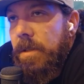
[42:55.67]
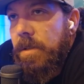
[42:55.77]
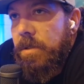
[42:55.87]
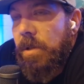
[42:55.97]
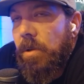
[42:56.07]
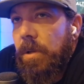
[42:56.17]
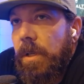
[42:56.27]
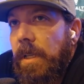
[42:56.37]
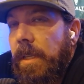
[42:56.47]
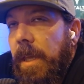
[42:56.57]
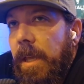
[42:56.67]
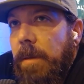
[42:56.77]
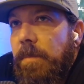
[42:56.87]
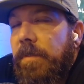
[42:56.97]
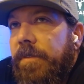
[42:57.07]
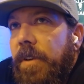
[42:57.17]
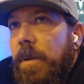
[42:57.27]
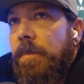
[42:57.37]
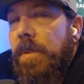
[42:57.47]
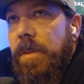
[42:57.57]
So, Gabe,
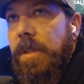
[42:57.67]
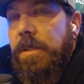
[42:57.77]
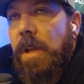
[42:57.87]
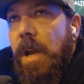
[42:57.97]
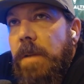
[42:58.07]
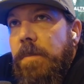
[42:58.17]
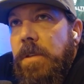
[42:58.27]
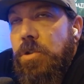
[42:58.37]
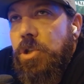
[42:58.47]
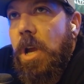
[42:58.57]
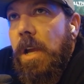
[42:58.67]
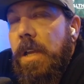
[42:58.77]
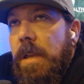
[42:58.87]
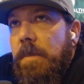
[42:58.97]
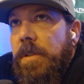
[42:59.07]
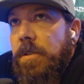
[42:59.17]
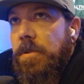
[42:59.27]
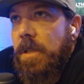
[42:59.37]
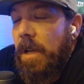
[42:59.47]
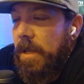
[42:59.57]
from the time you shot him and you
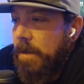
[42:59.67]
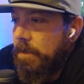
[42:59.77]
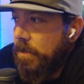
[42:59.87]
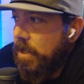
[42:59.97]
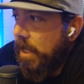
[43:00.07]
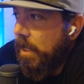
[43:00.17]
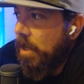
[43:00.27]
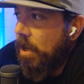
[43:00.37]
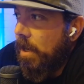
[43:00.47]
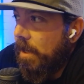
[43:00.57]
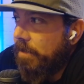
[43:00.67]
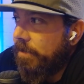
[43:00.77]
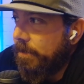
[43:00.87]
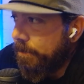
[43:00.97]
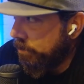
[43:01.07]
saw him take off,